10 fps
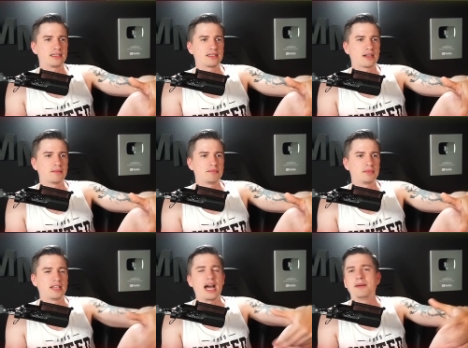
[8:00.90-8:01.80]
some
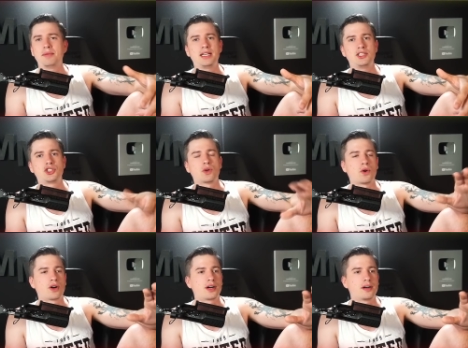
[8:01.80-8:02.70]
damage,
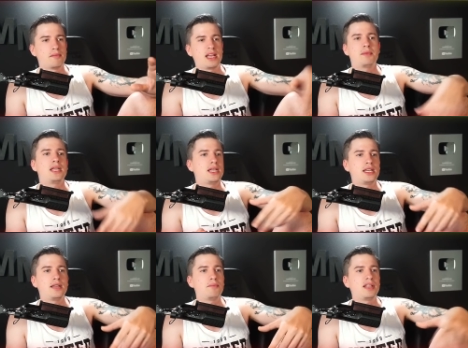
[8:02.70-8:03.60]
or maybe
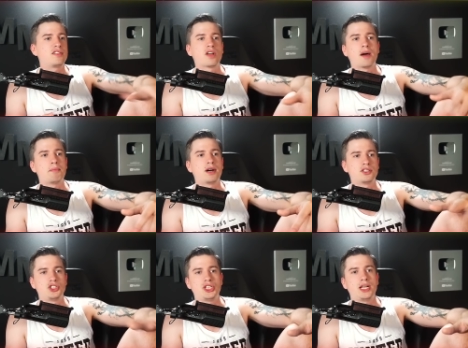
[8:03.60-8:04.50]
he beats up
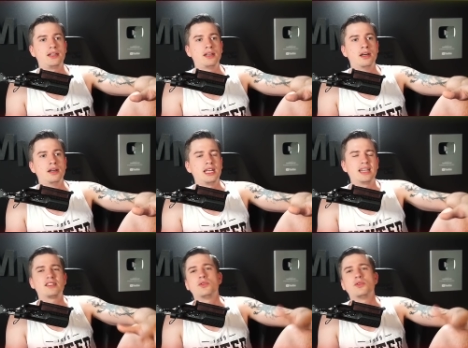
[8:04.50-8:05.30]
on Jin, he has a